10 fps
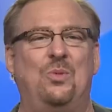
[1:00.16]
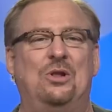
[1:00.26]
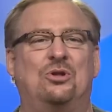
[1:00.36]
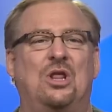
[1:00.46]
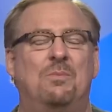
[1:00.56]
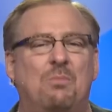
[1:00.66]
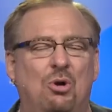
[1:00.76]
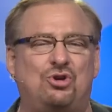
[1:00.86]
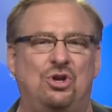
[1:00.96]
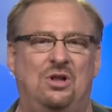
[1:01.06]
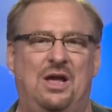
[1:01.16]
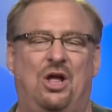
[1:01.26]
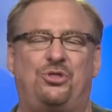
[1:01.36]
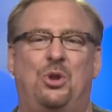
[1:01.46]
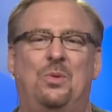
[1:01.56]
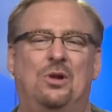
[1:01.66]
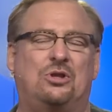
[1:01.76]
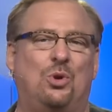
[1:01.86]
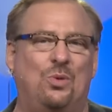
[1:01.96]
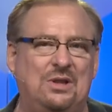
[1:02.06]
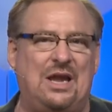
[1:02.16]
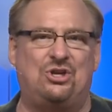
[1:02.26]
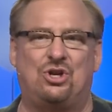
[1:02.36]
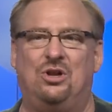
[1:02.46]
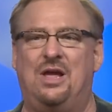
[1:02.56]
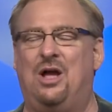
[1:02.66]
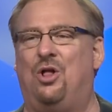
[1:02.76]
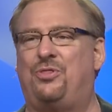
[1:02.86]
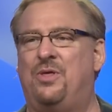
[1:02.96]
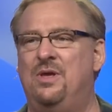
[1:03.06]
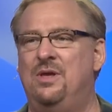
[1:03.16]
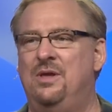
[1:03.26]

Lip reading: and we looked at emotional health, and we looked at relational health,